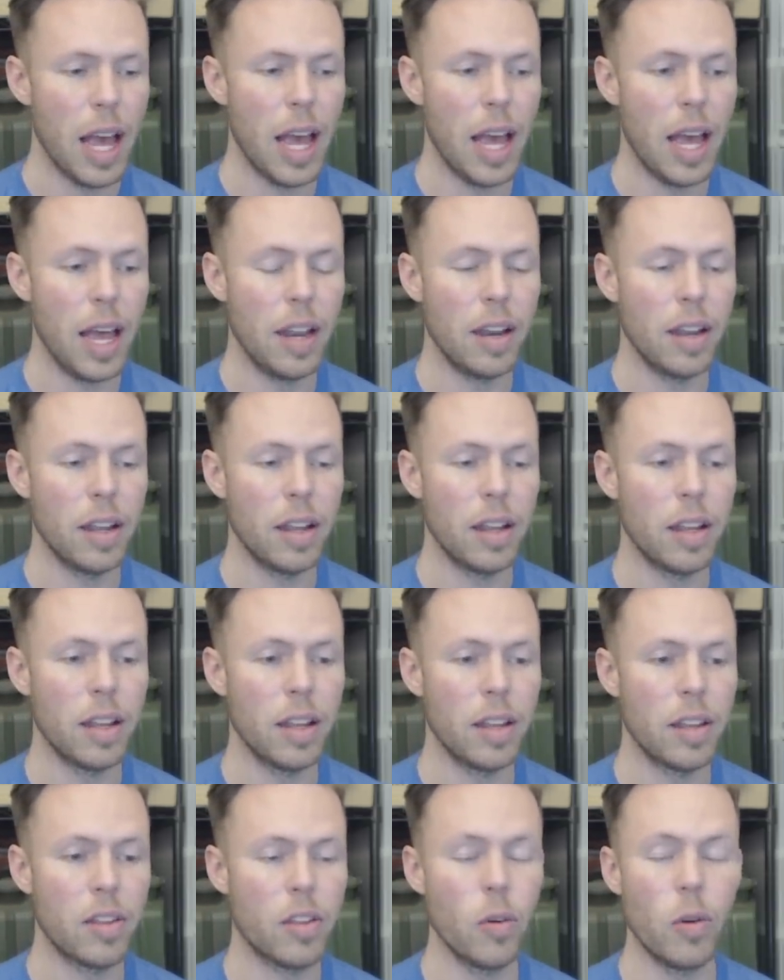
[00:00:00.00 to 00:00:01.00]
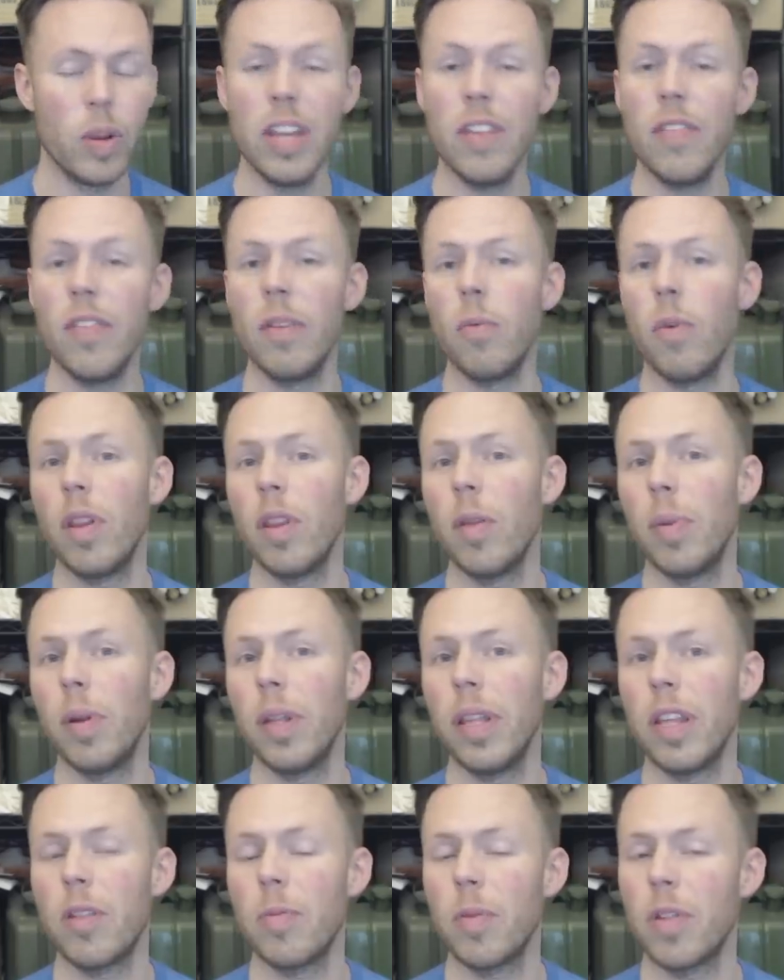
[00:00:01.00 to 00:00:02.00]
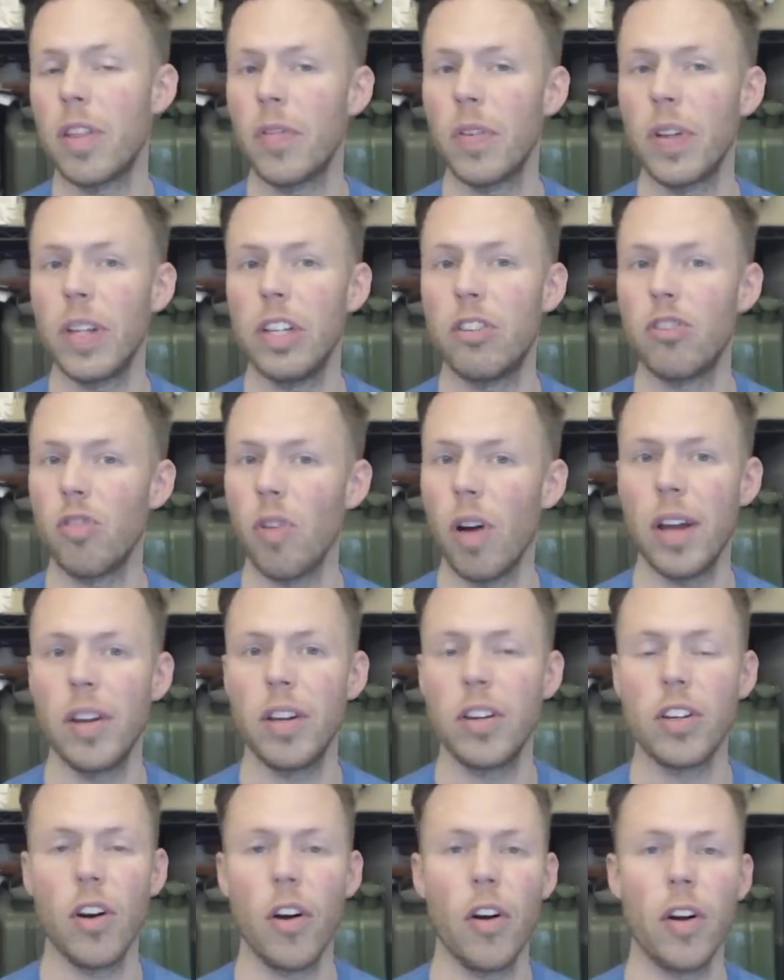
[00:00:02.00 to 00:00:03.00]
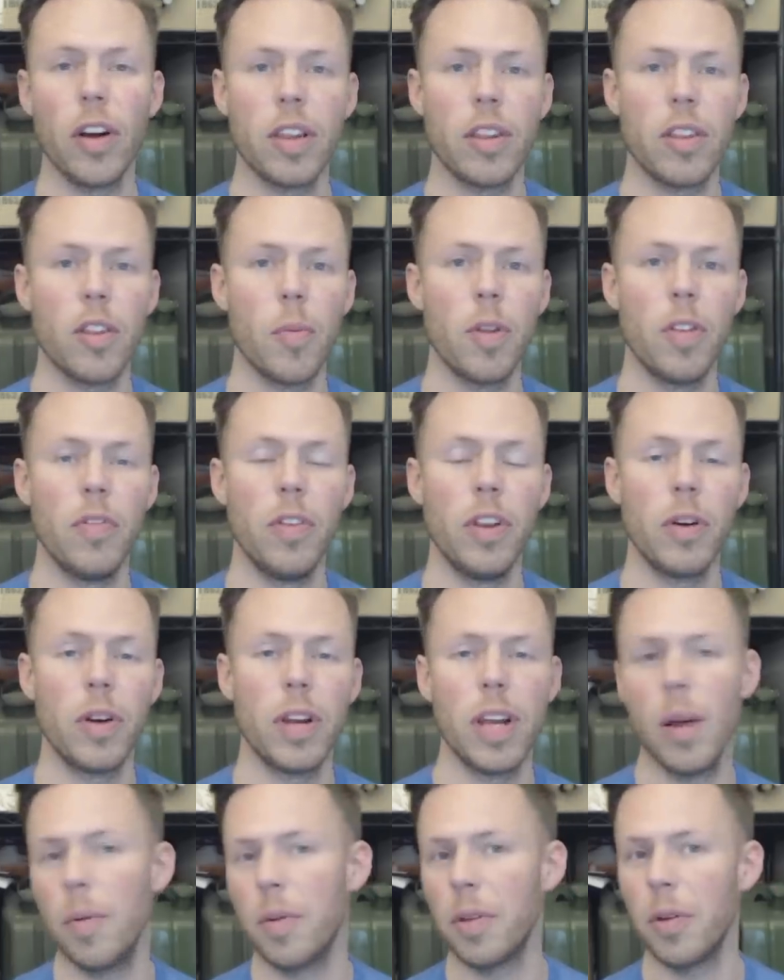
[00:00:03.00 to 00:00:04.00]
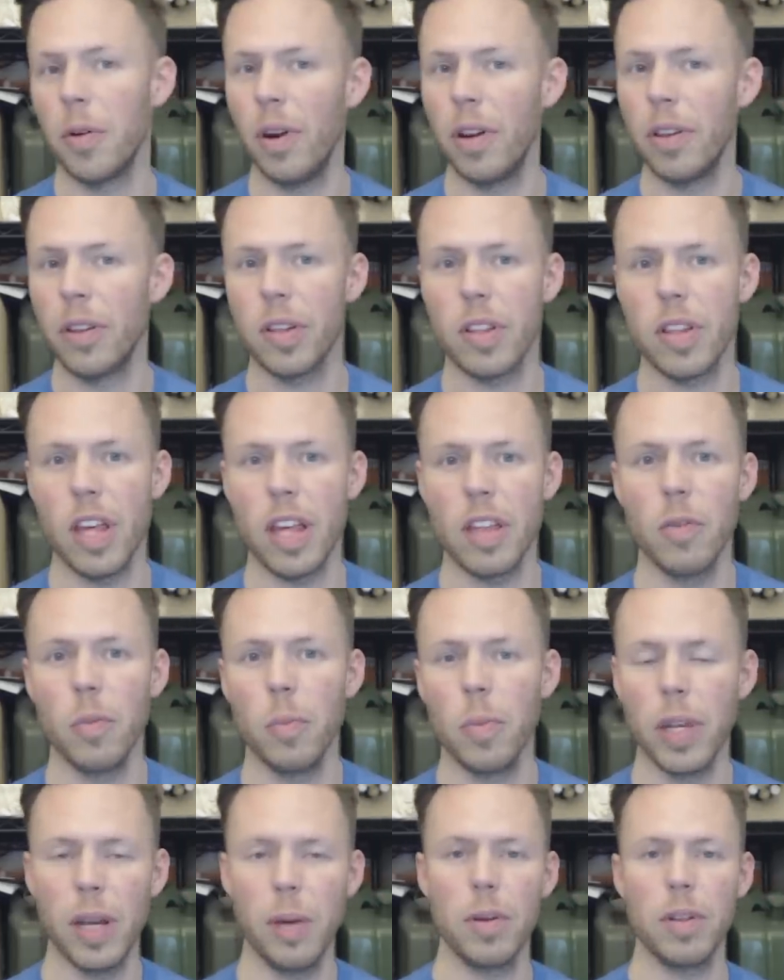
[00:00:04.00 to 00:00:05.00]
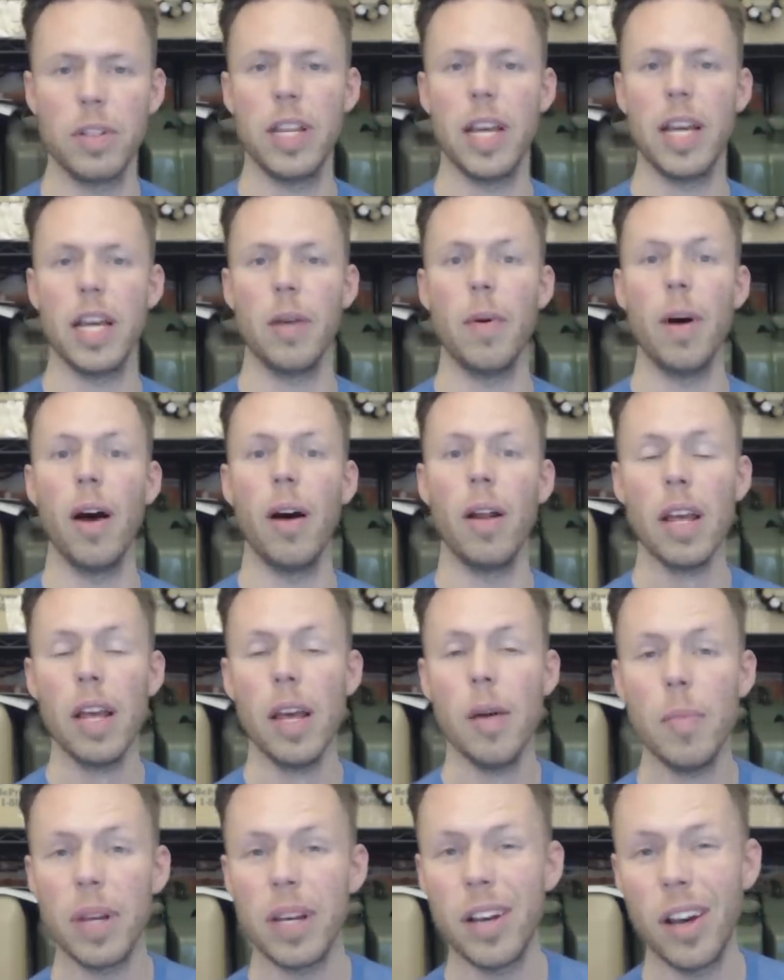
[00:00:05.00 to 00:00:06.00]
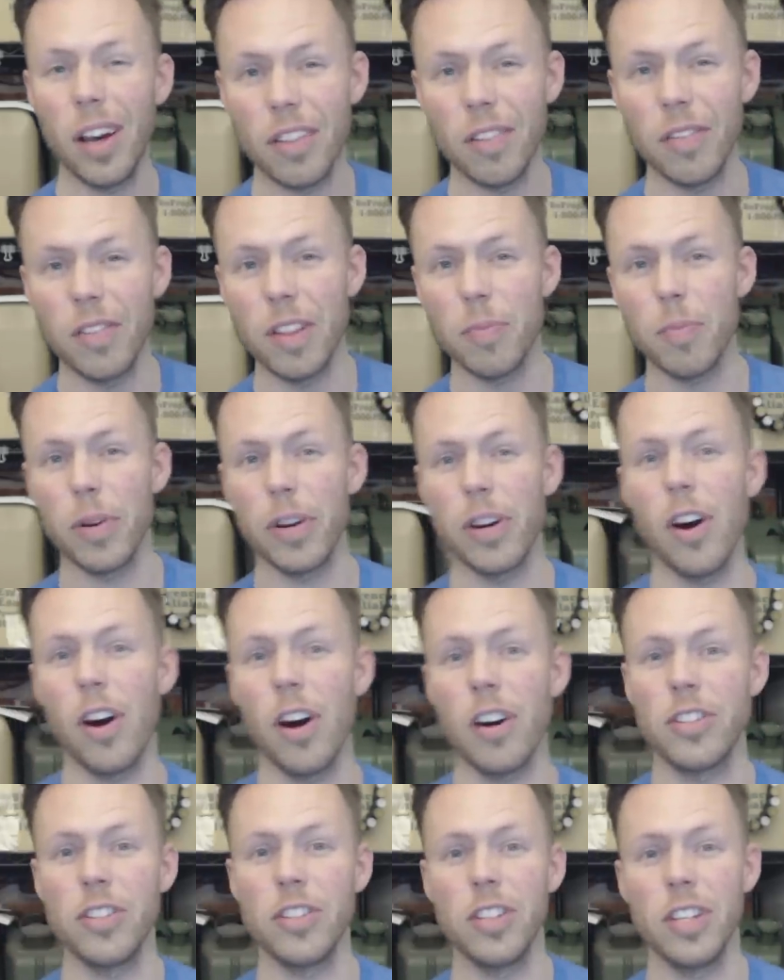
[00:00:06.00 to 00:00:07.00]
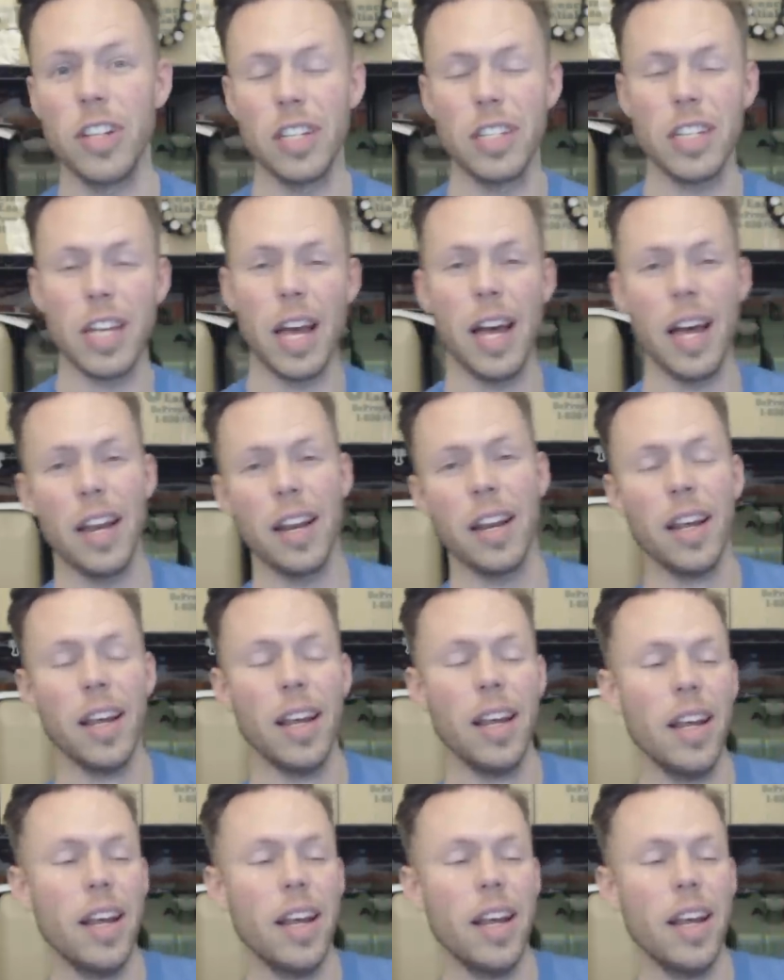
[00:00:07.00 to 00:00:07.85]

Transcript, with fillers: And so even when the police specifically tried to target some of the video cameras, they were unsuccessful in being able to take them out because of these precautions that he's had.